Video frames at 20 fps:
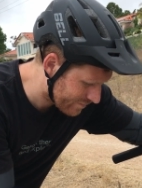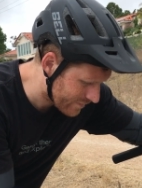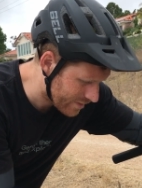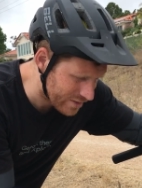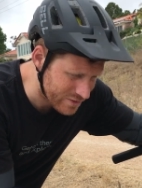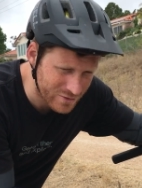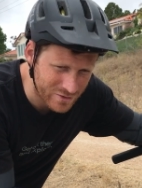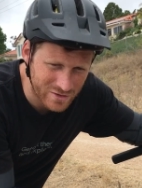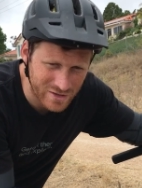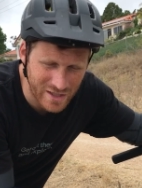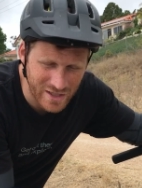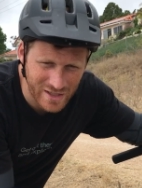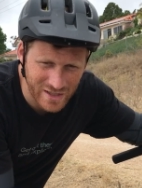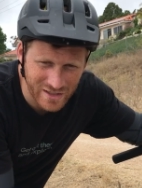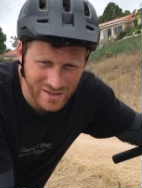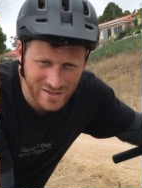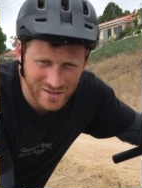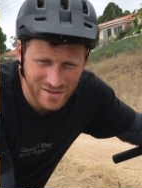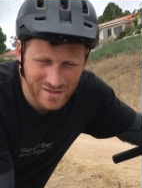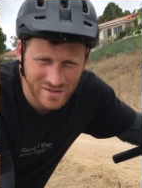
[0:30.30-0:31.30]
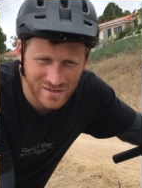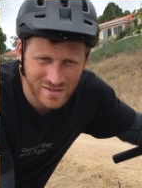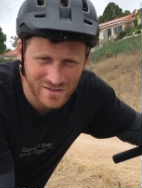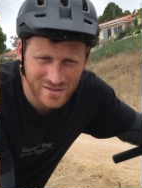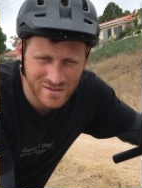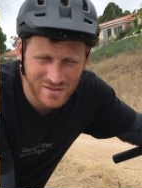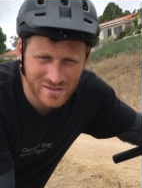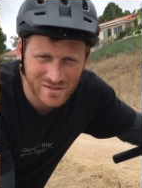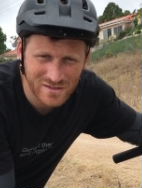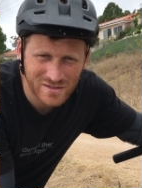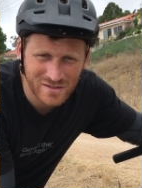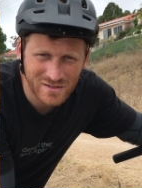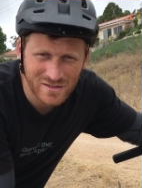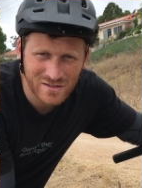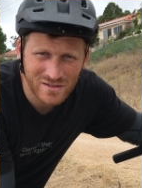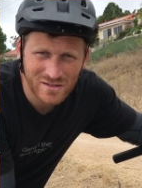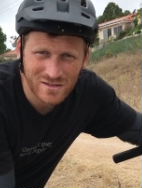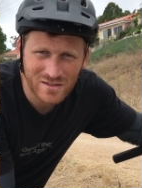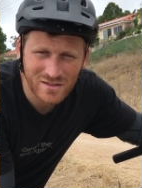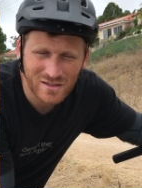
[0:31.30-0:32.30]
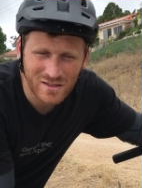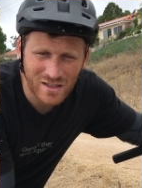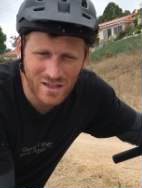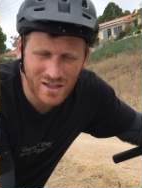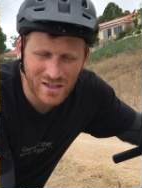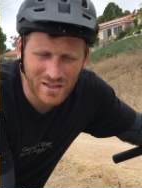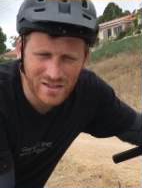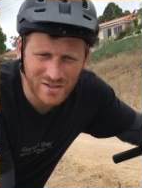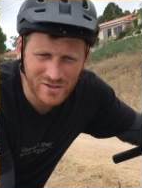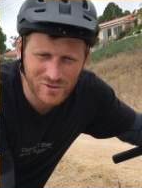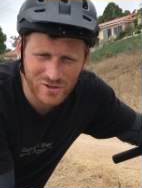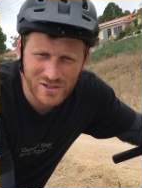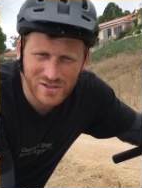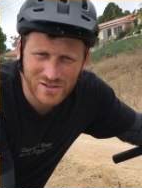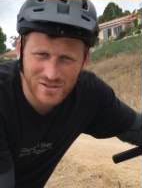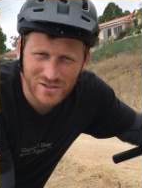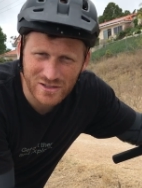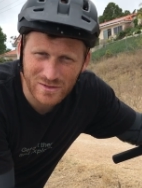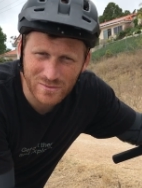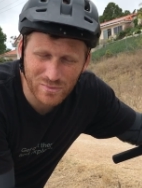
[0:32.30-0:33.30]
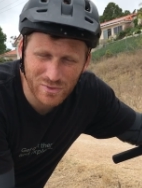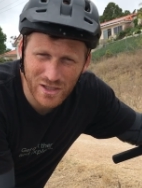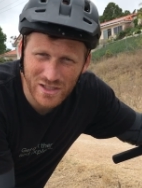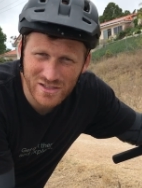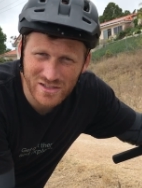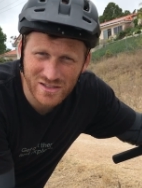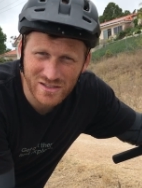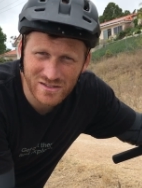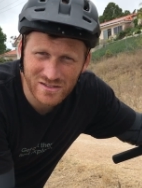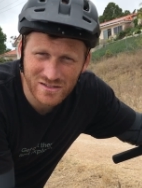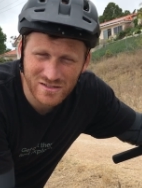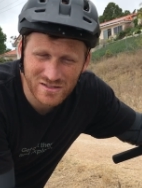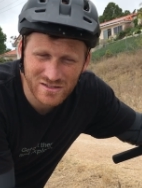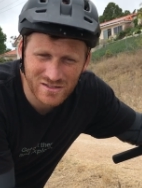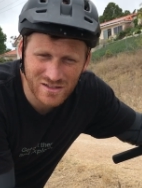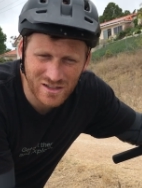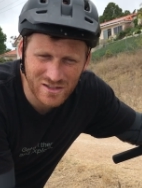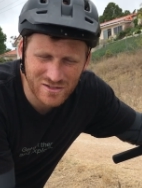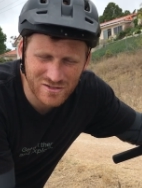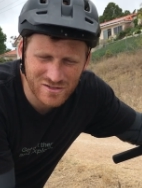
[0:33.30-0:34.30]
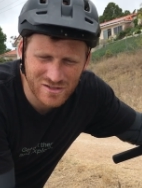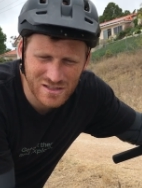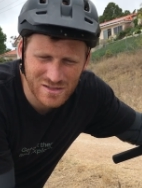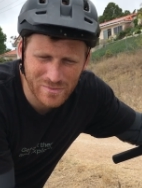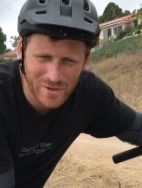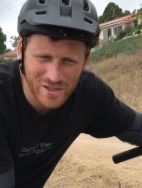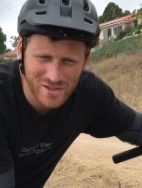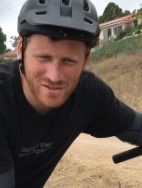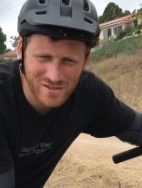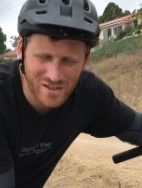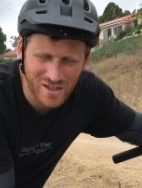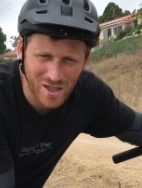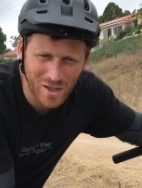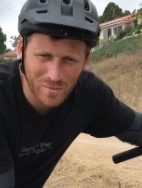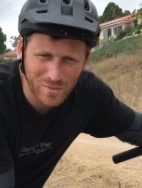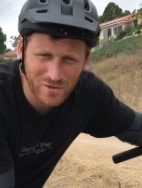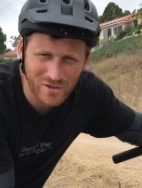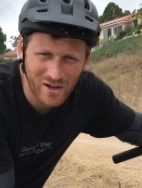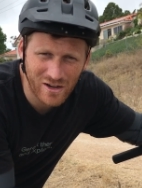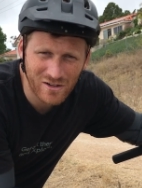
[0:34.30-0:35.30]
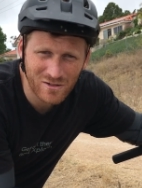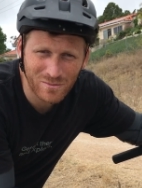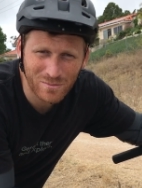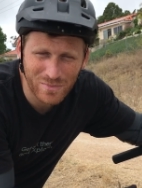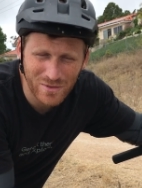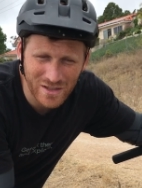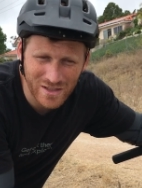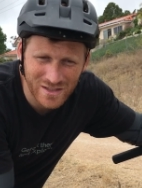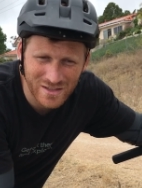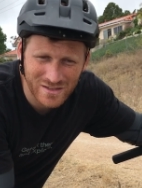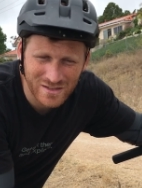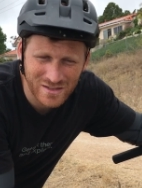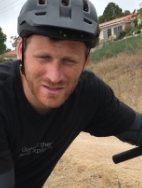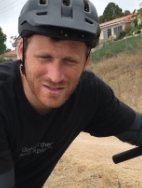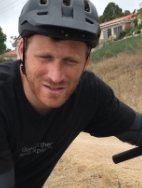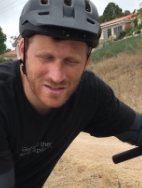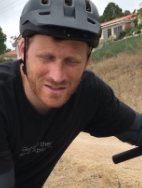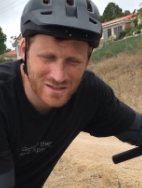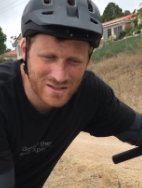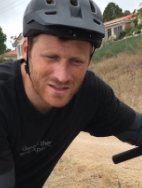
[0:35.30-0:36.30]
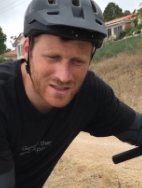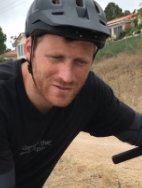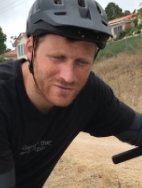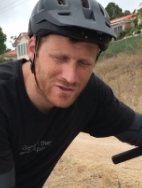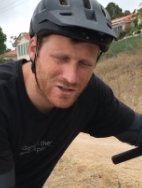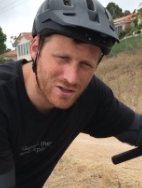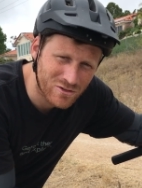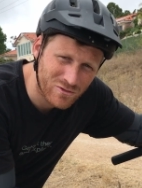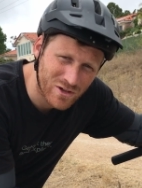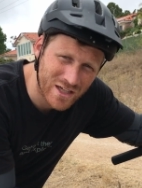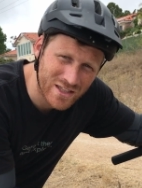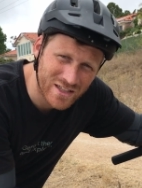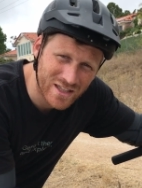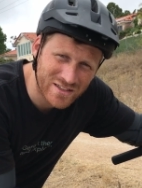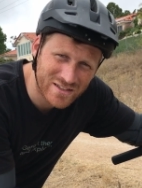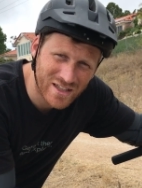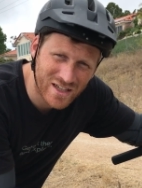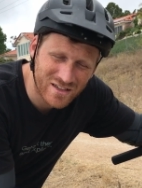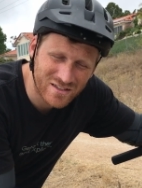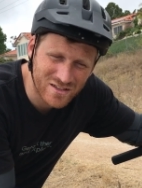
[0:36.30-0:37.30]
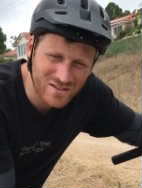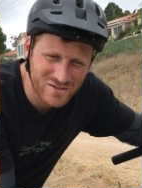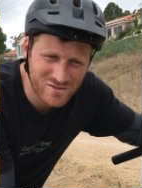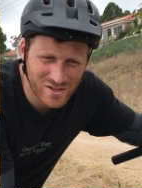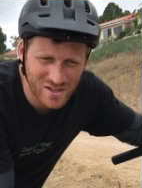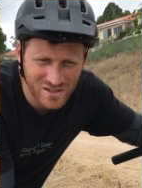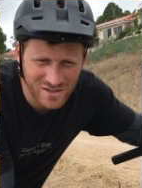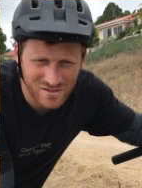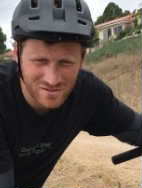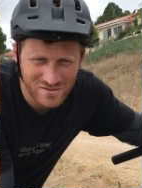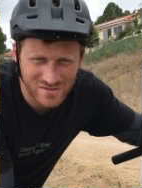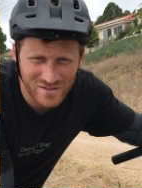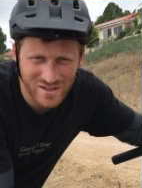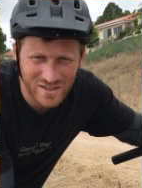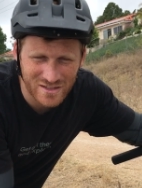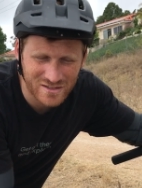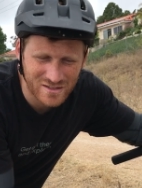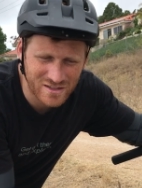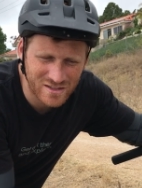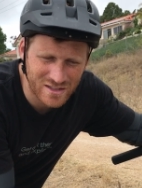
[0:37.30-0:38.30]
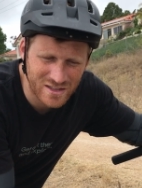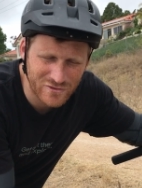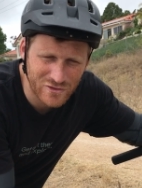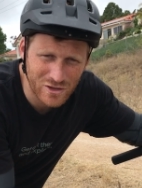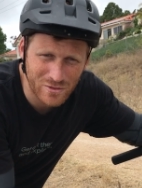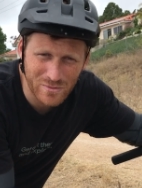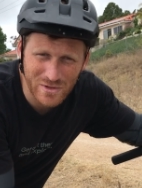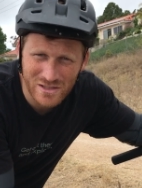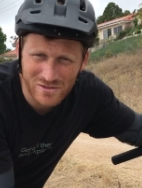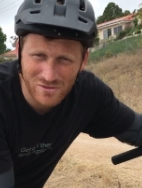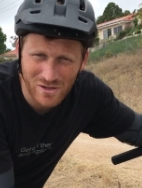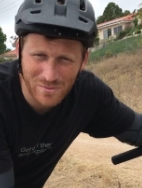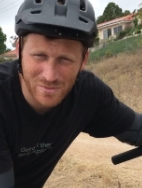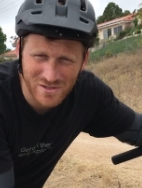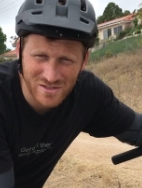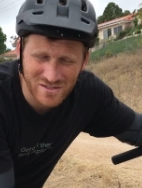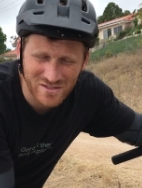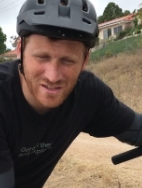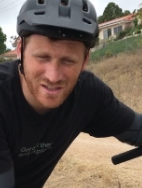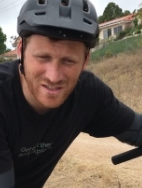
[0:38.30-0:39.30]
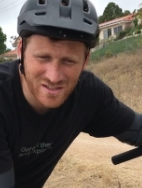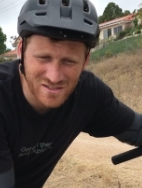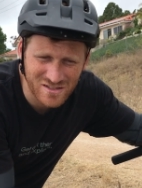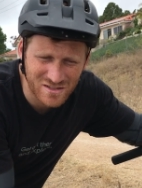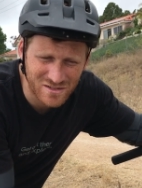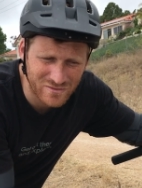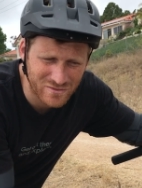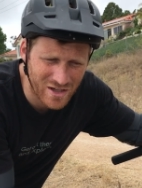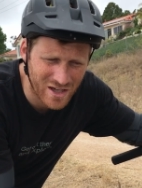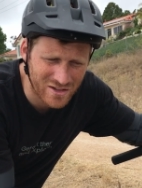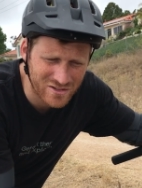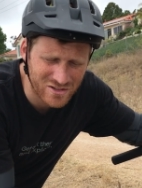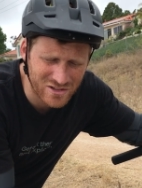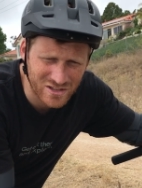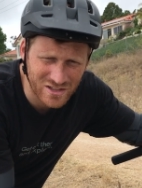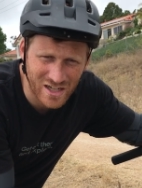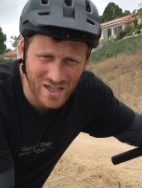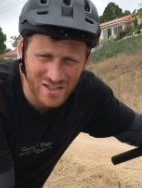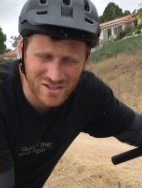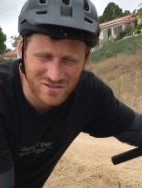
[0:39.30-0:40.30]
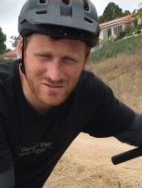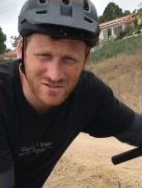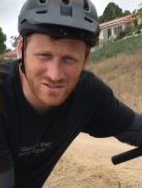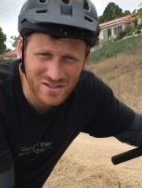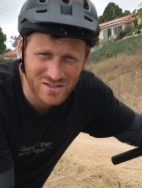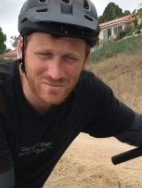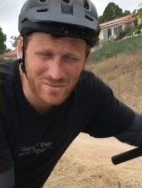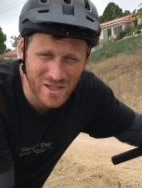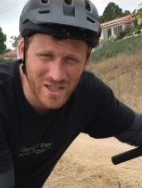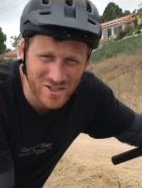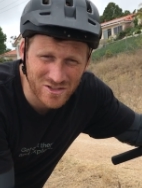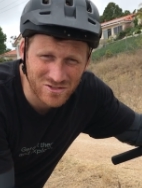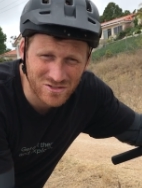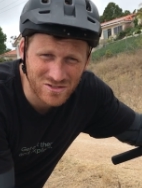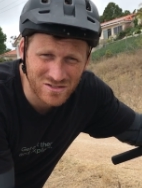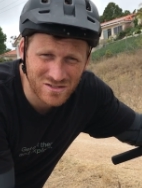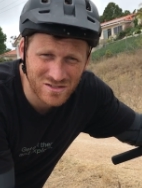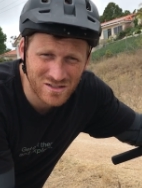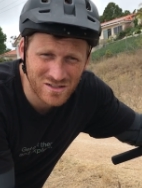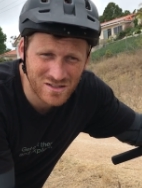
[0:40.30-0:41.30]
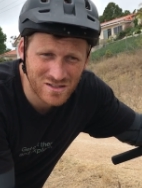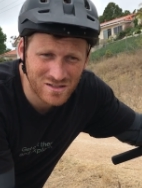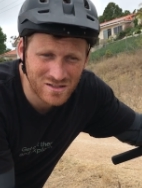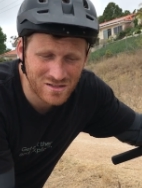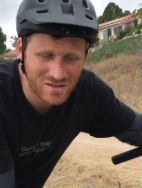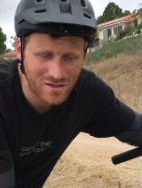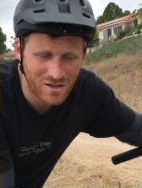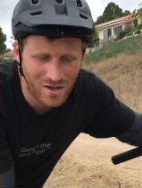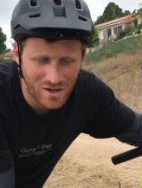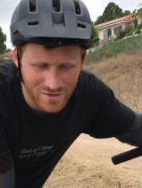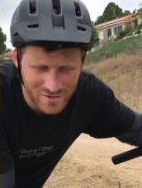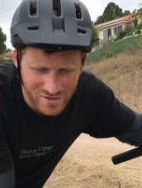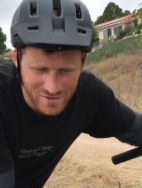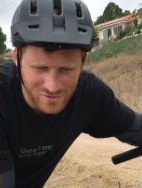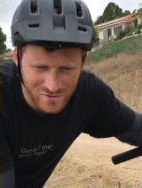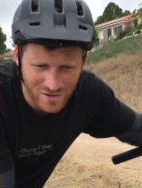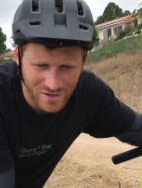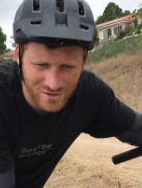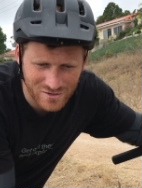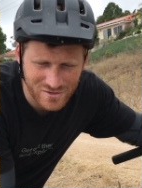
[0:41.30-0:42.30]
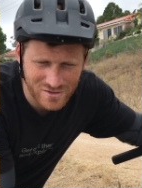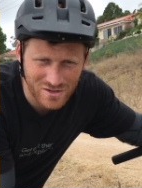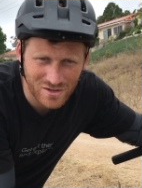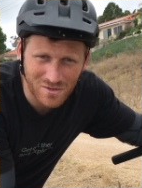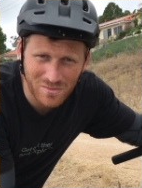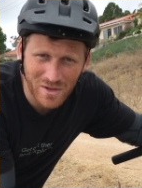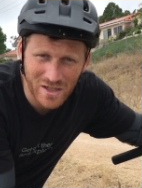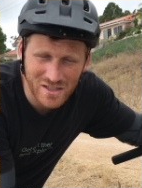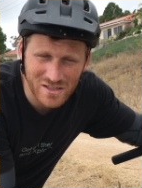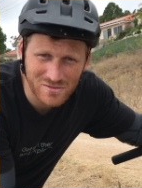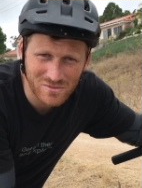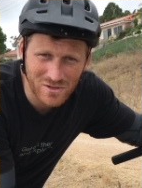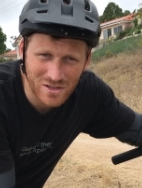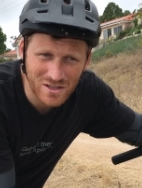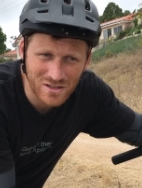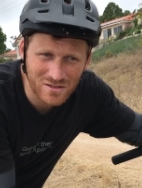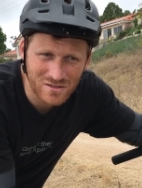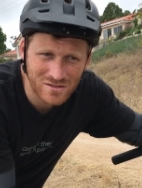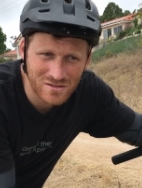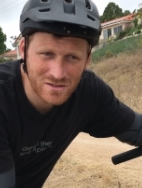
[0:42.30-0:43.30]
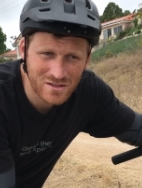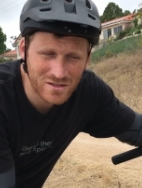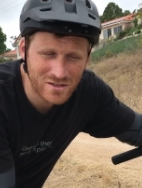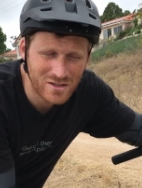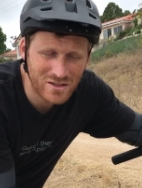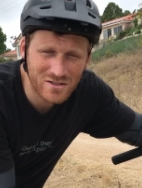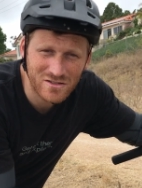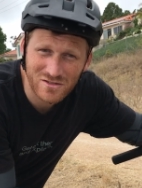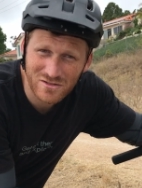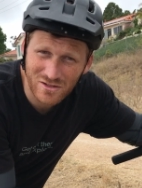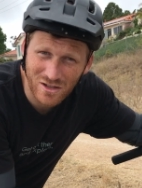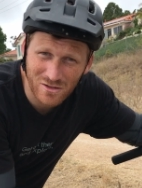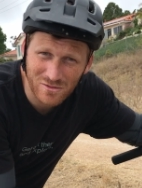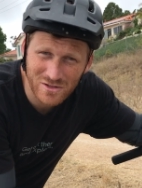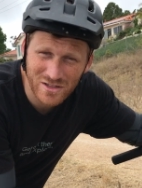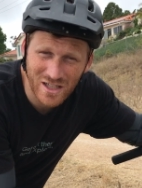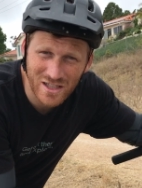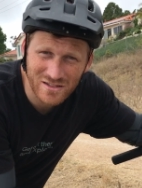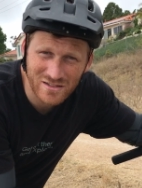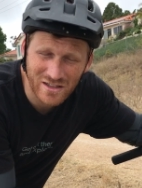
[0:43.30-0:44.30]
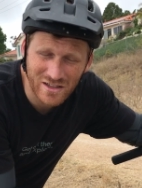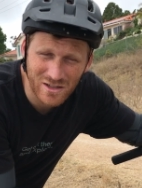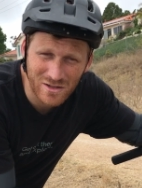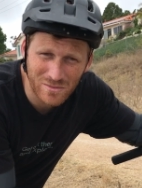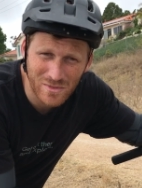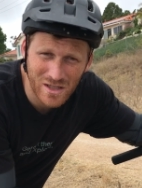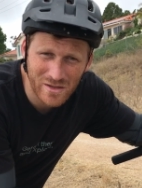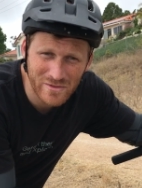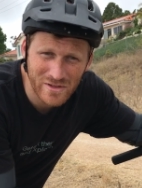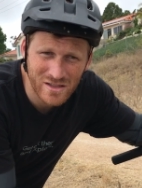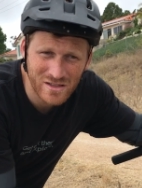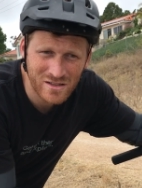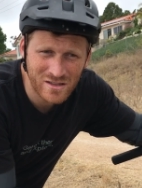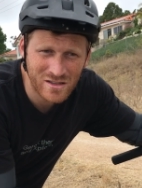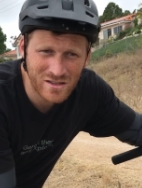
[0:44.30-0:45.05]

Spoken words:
You can increase your compression on your suspension to help you out, but if you don't ride like that on the trail, then it's going to give you a misrepresentation of how you're going to actually manual on the trail. So might as well, you can start with that to help maybe,